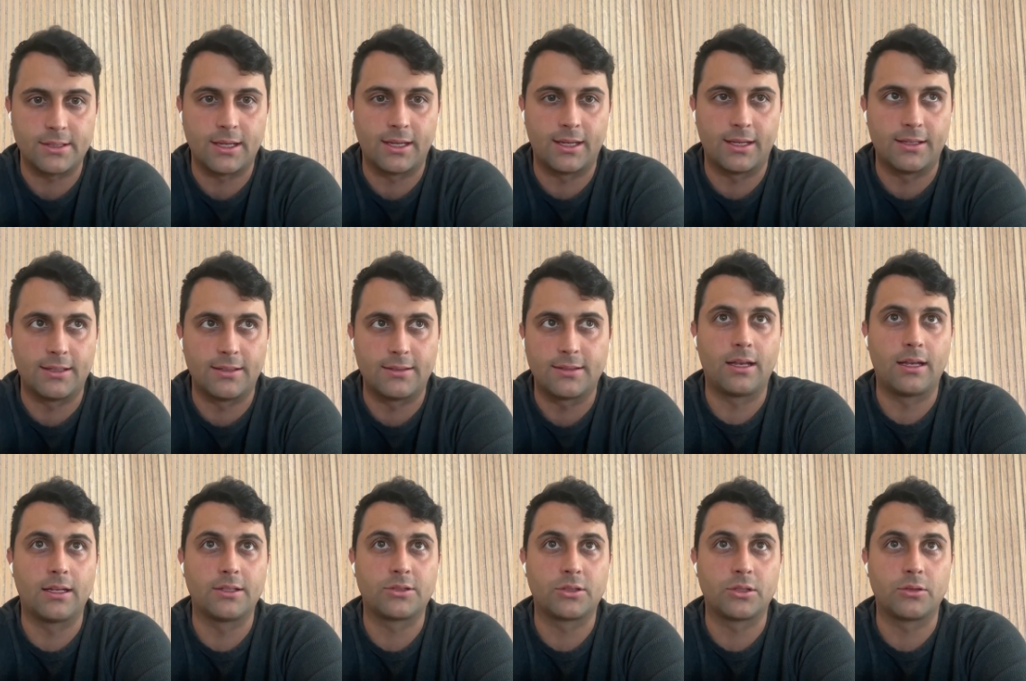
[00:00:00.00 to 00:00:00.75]
And
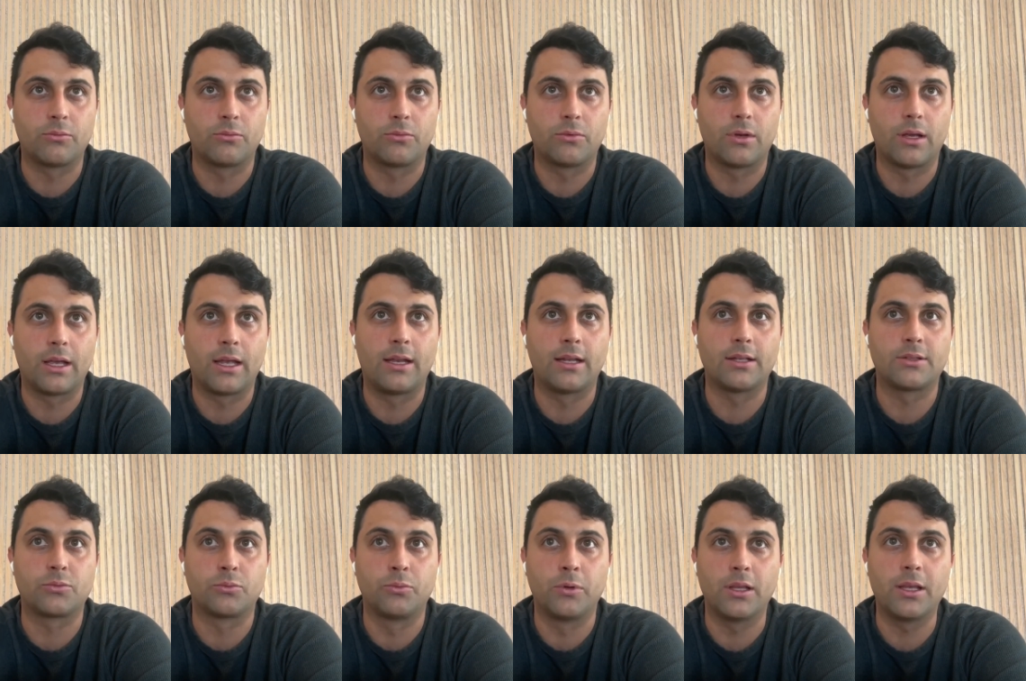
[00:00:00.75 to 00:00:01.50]

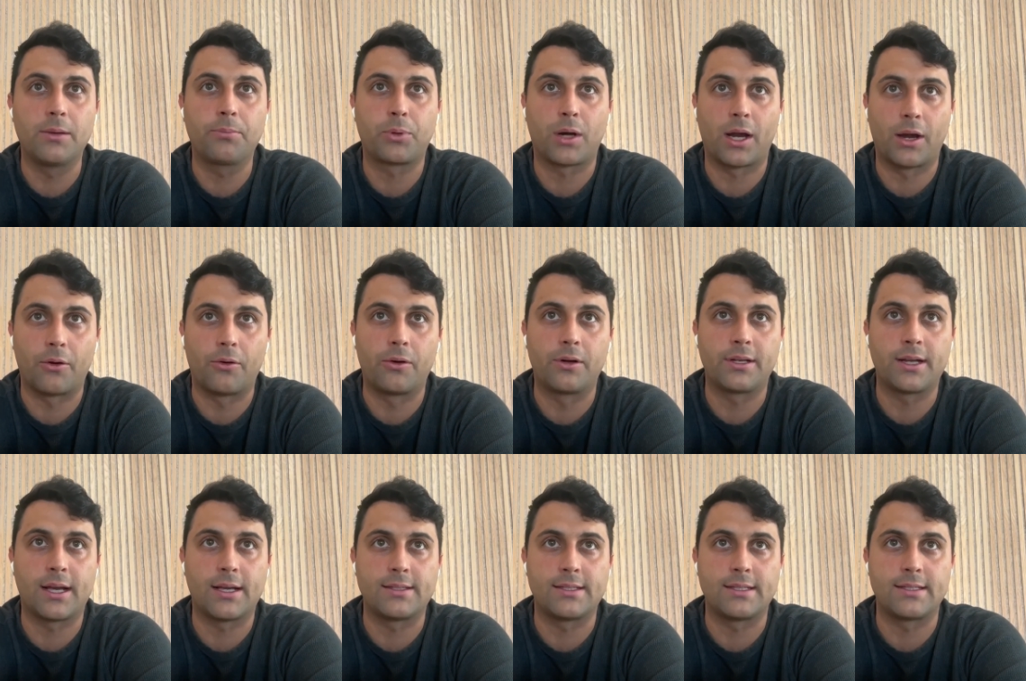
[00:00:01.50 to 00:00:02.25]
it's really
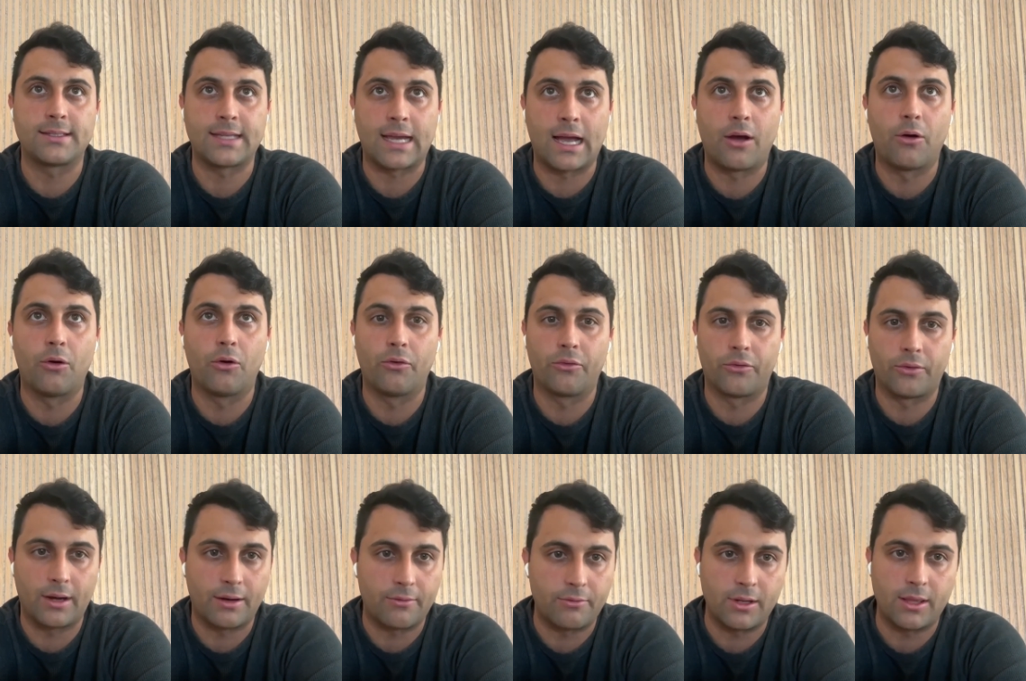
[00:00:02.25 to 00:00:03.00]
prioritizing TAO
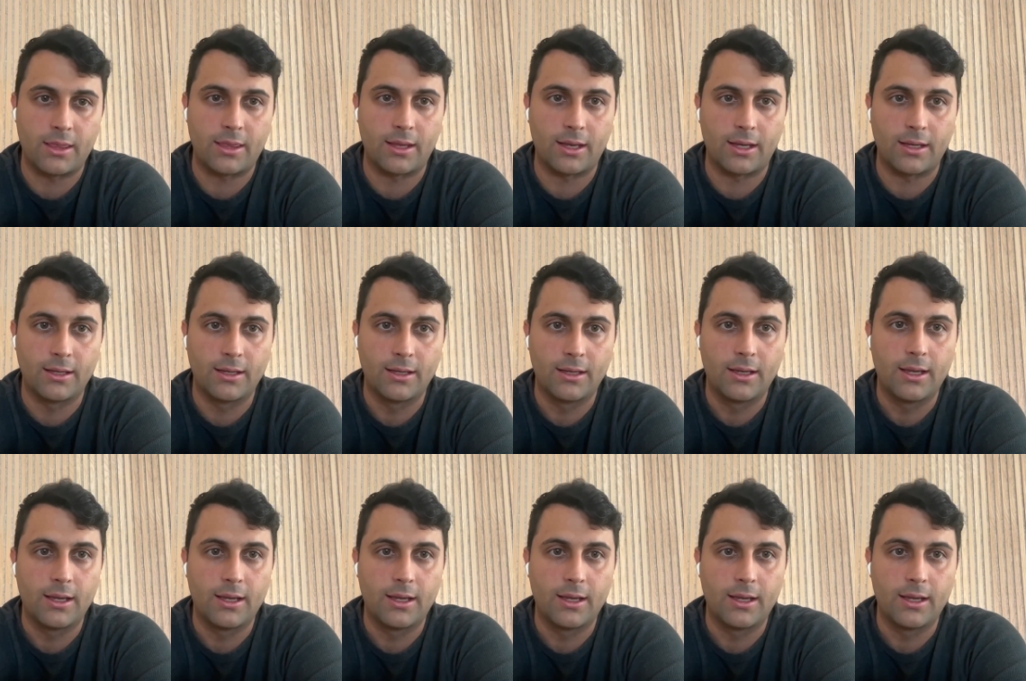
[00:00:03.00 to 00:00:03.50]
over everything.